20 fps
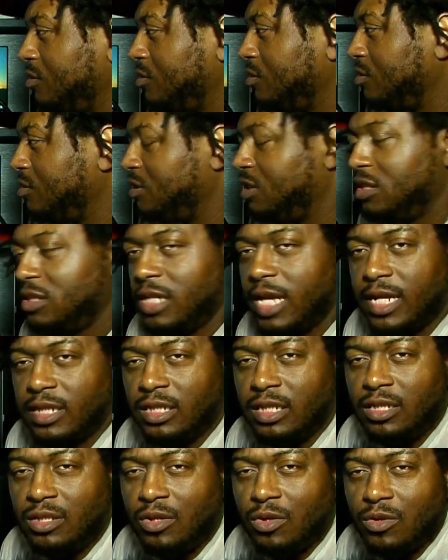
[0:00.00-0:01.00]
These
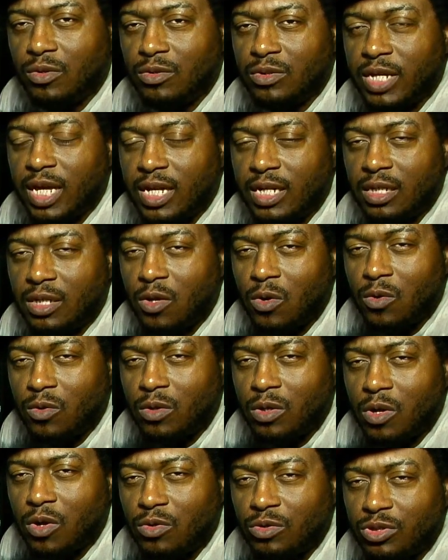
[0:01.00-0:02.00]
Latinos had no
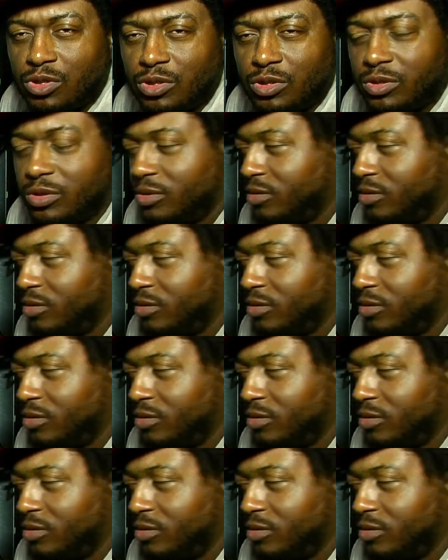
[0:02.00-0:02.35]
culture.